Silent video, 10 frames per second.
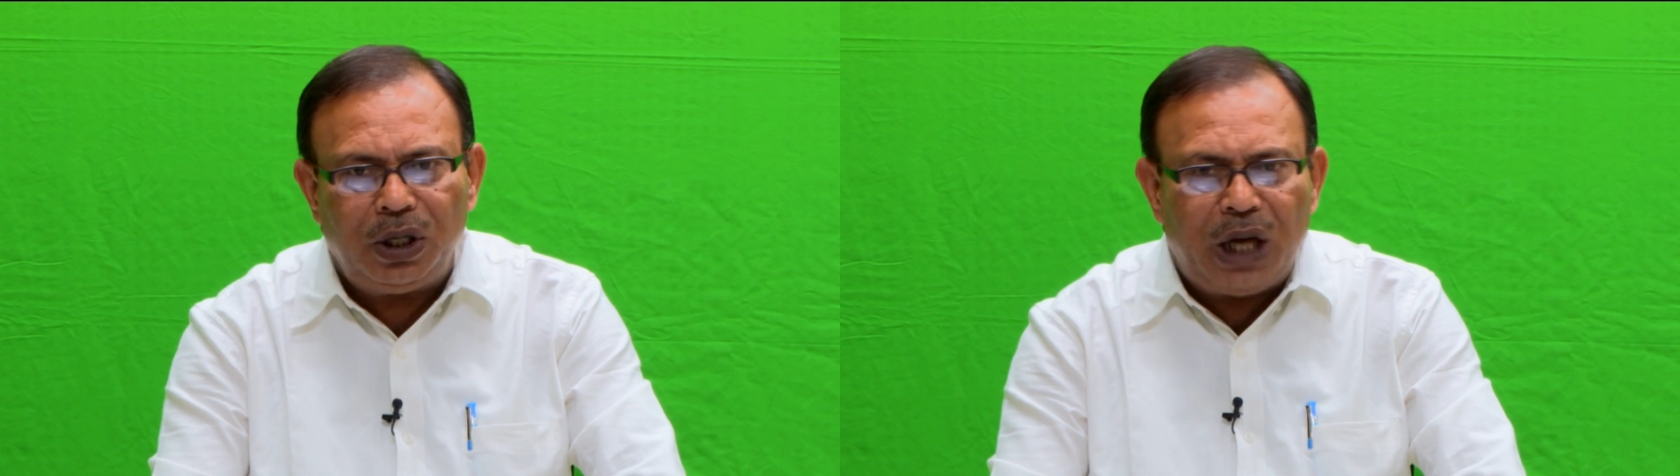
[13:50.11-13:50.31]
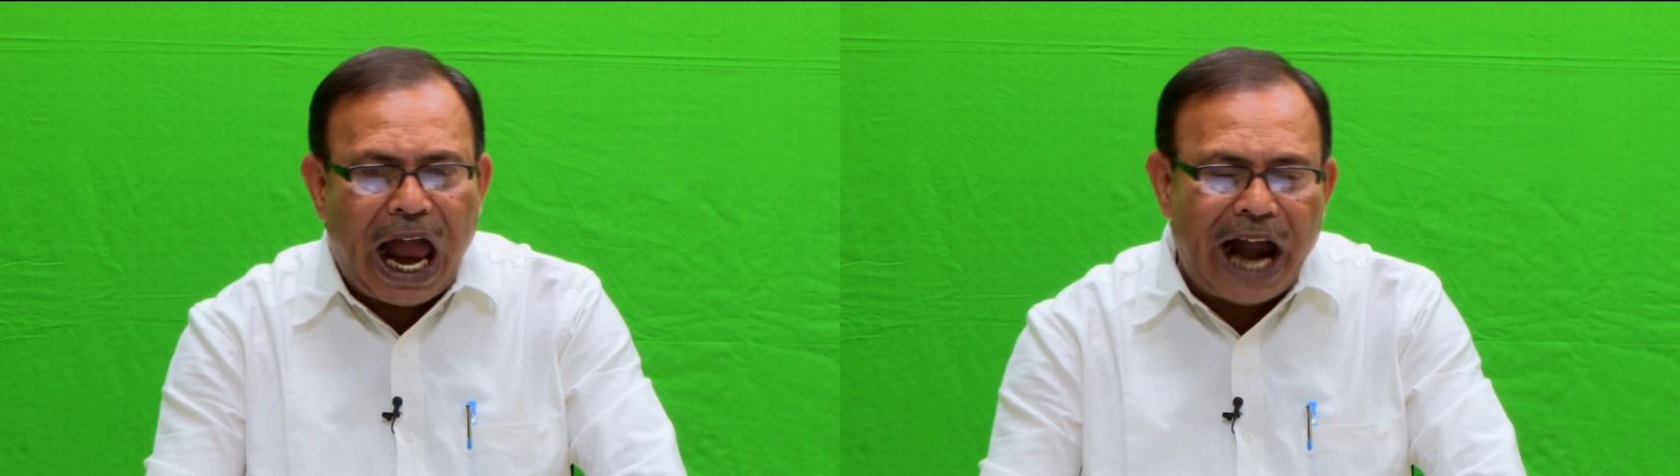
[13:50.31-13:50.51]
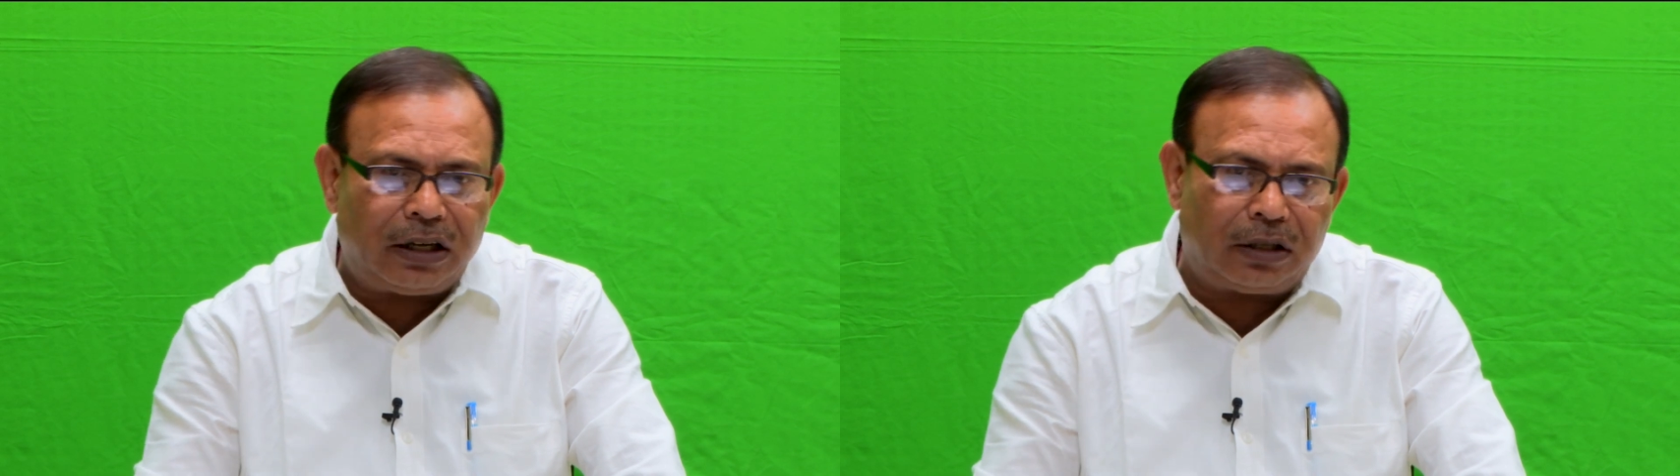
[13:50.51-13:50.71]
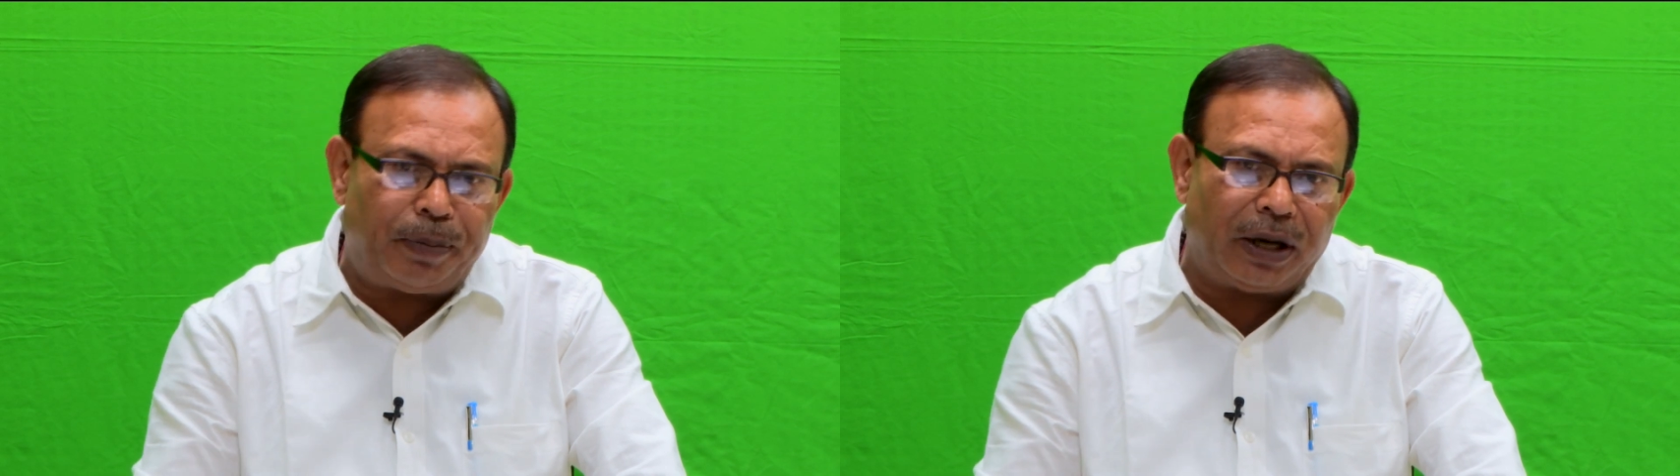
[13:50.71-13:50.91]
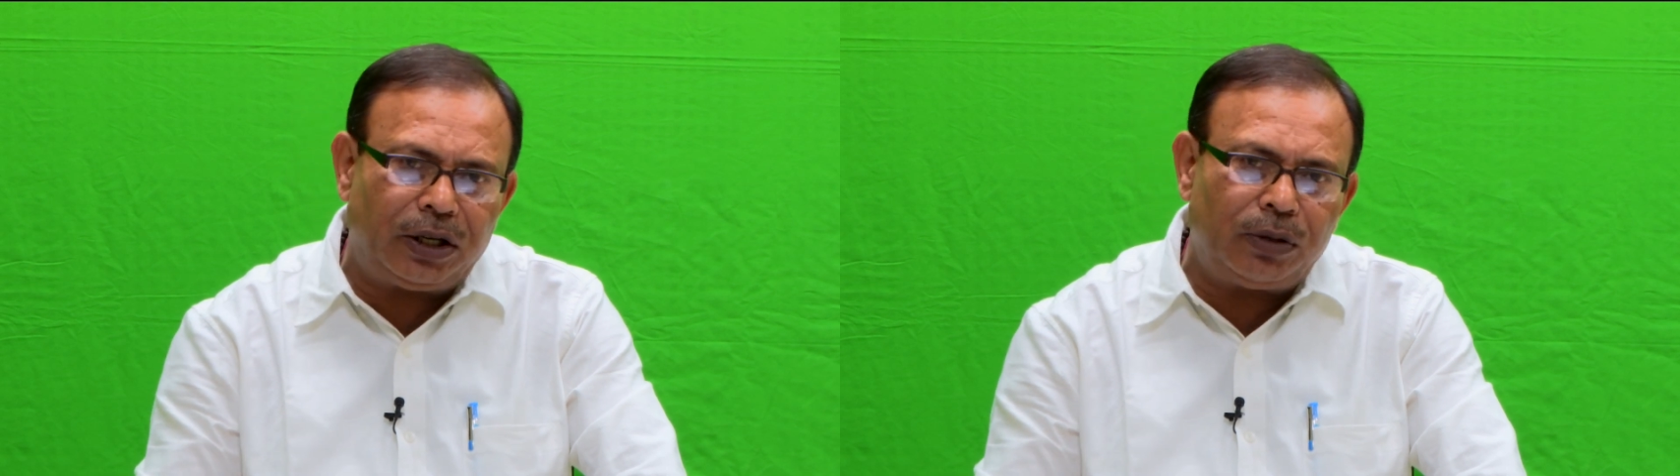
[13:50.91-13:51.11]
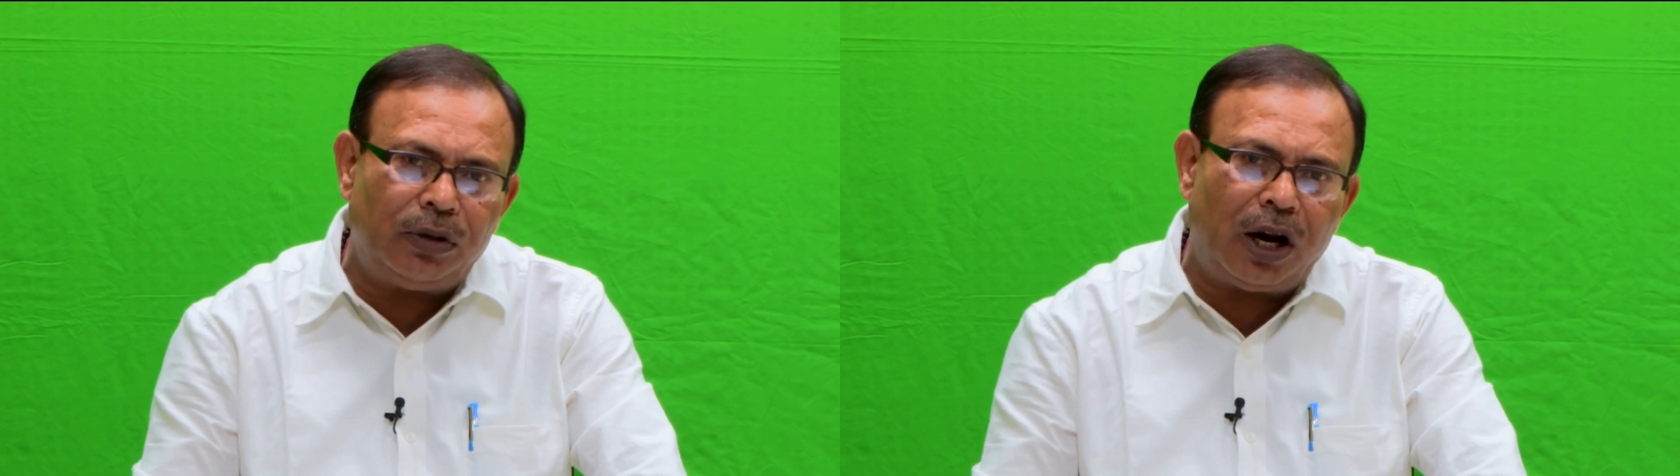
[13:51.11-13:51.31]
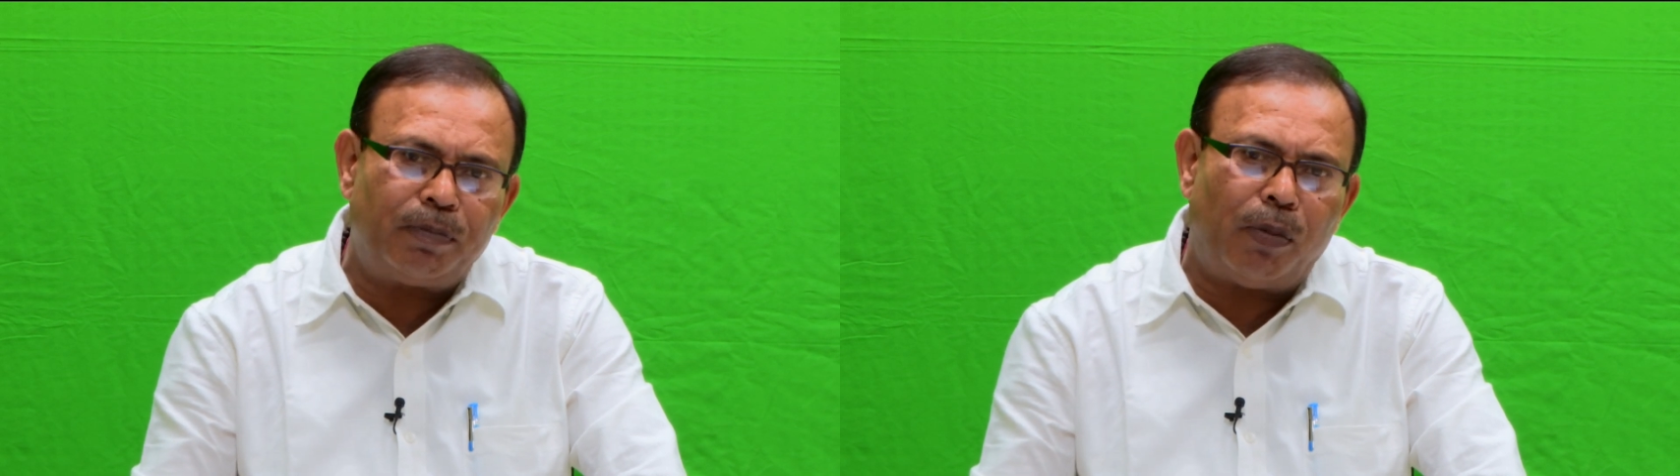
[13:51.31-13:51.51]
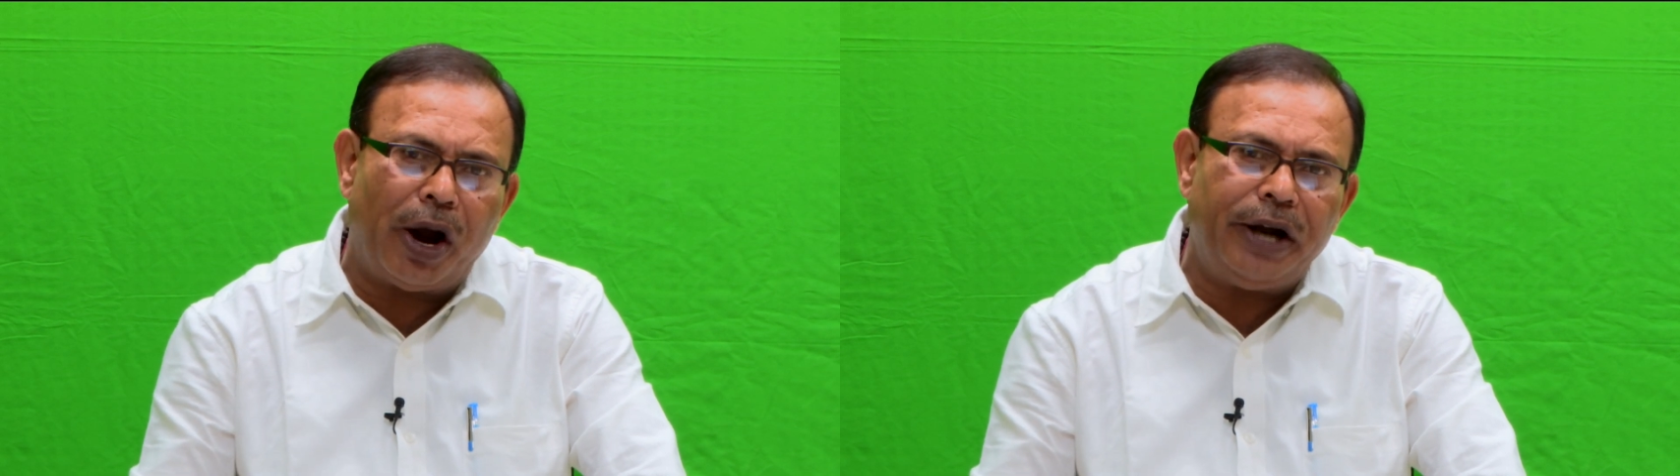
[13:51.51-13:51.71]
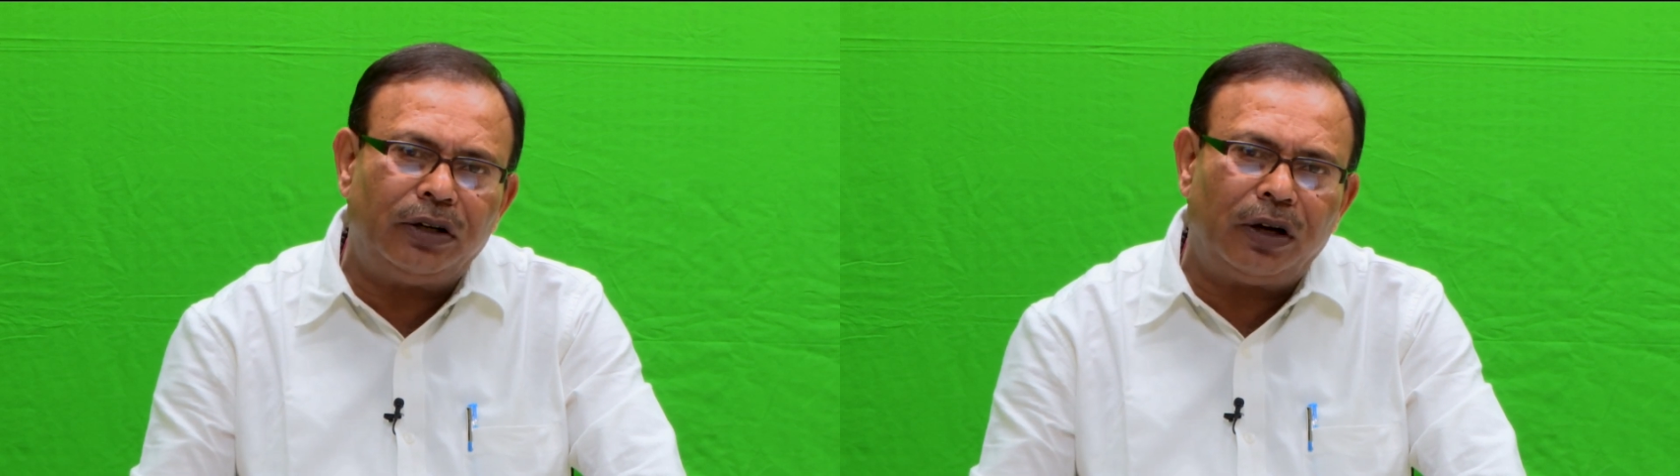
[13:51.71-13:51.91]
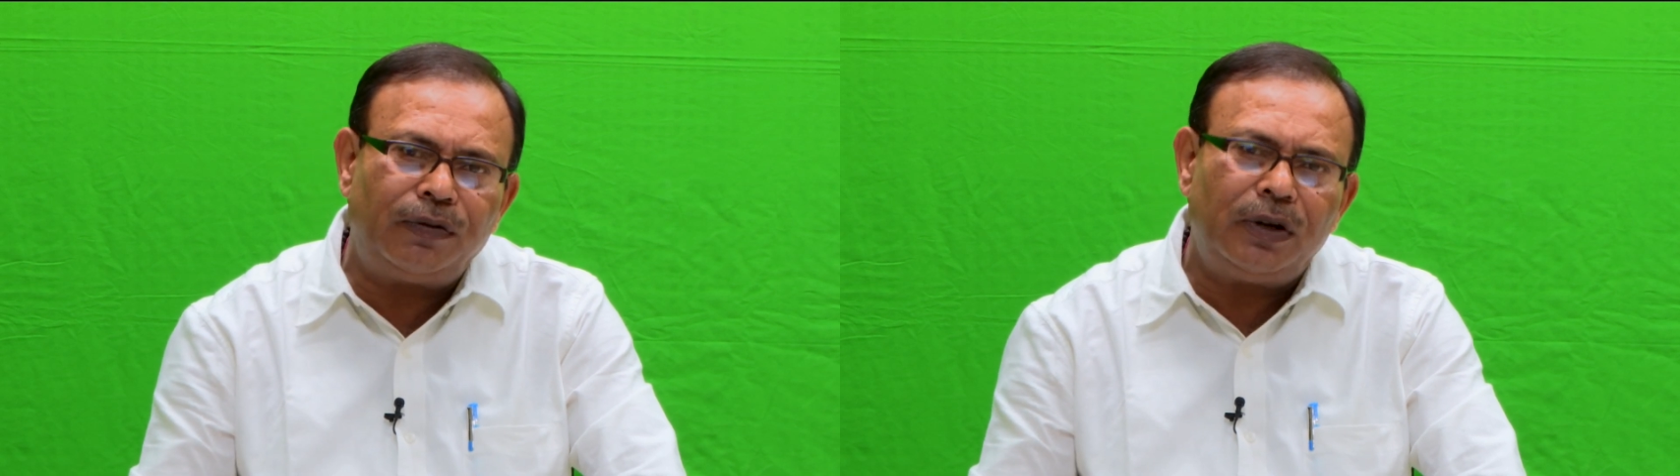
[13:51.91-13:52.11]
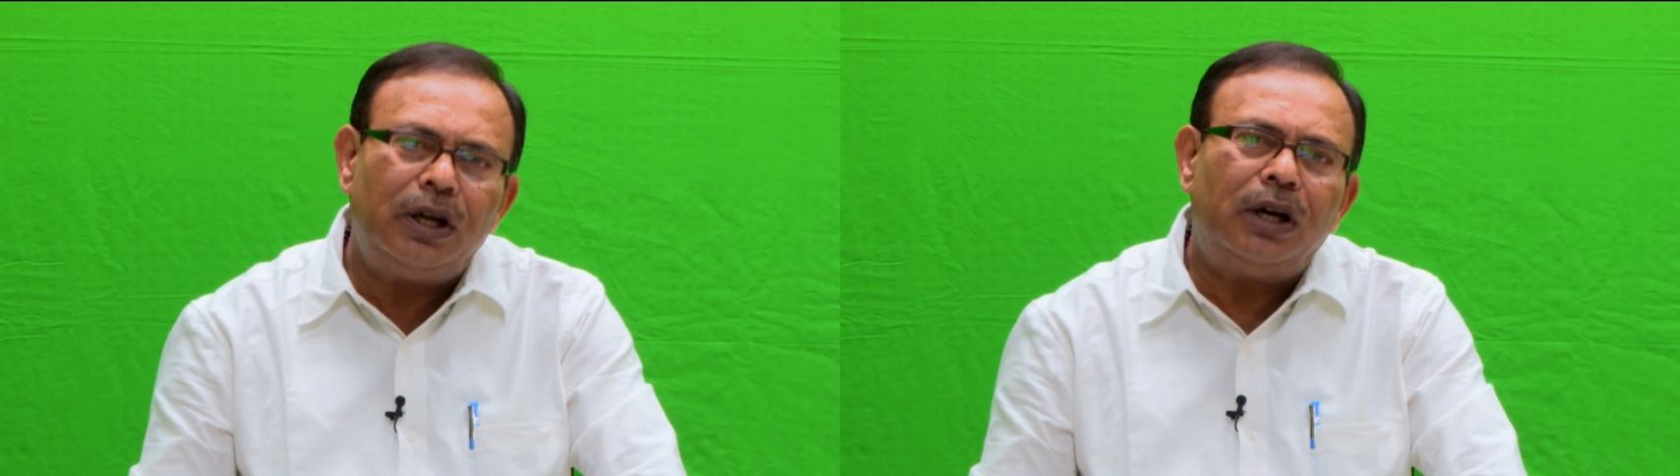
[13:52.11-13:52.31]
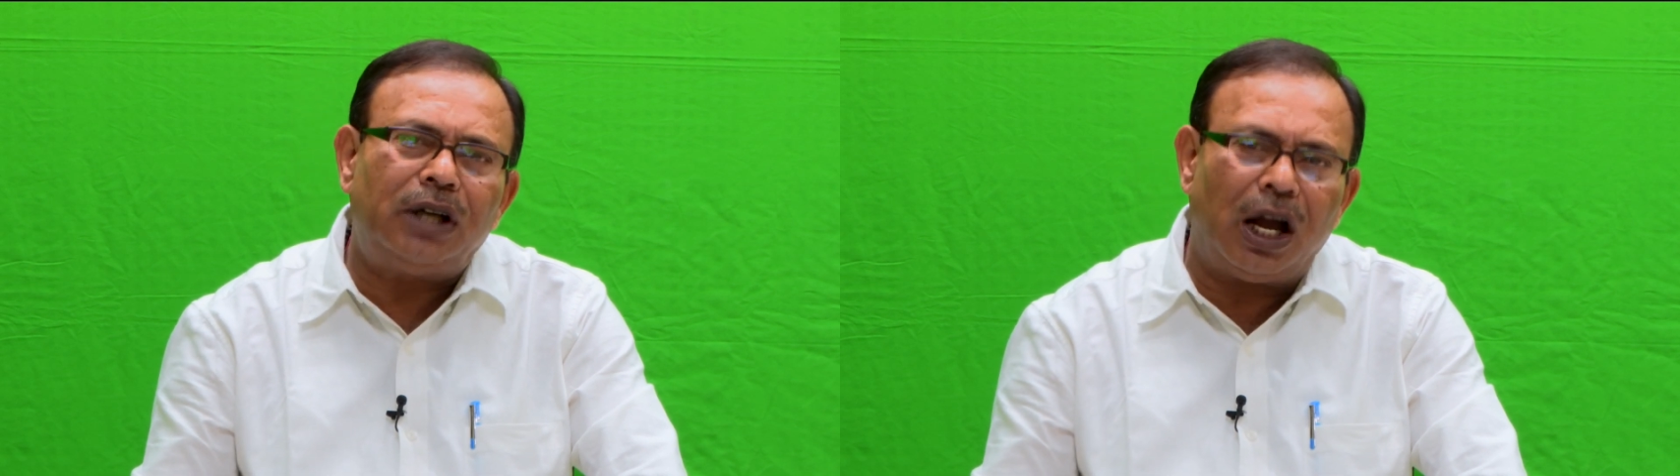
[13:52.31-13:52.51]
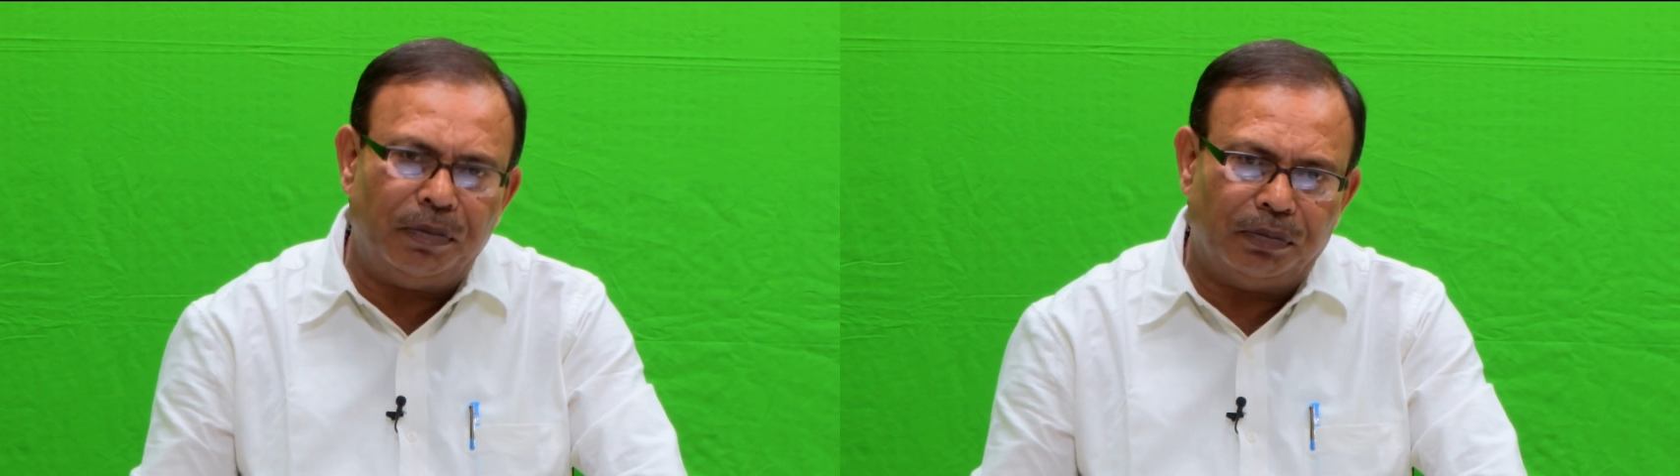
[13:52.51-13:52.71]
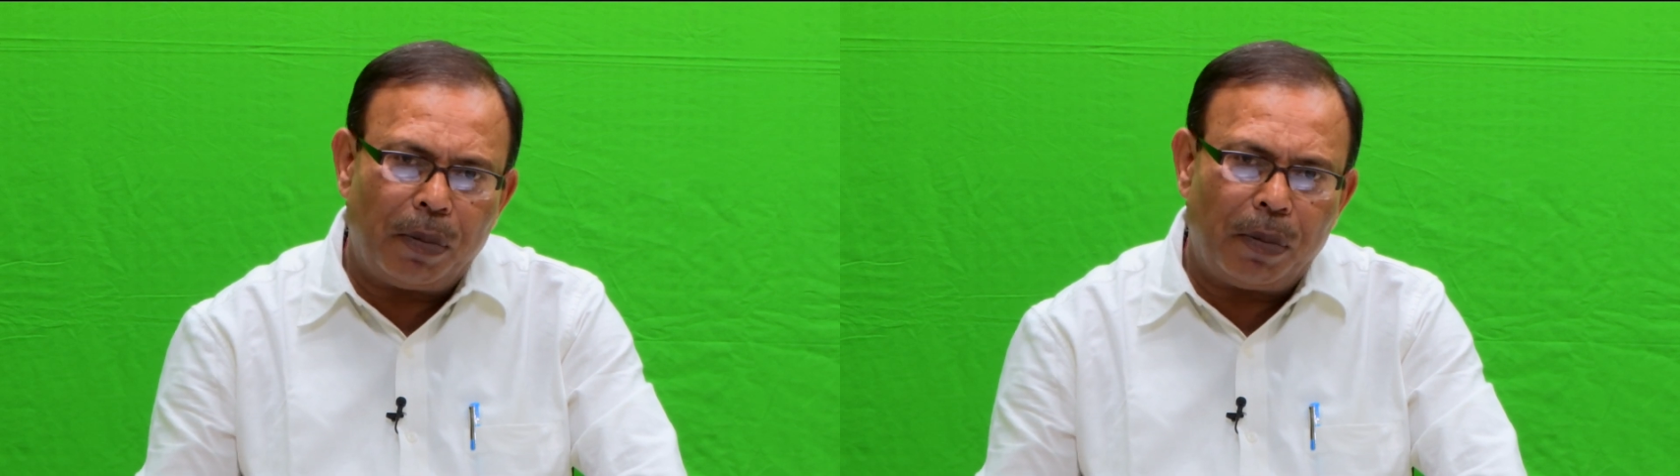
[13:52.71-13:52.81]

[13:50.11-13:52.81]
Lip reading: at particular point of time.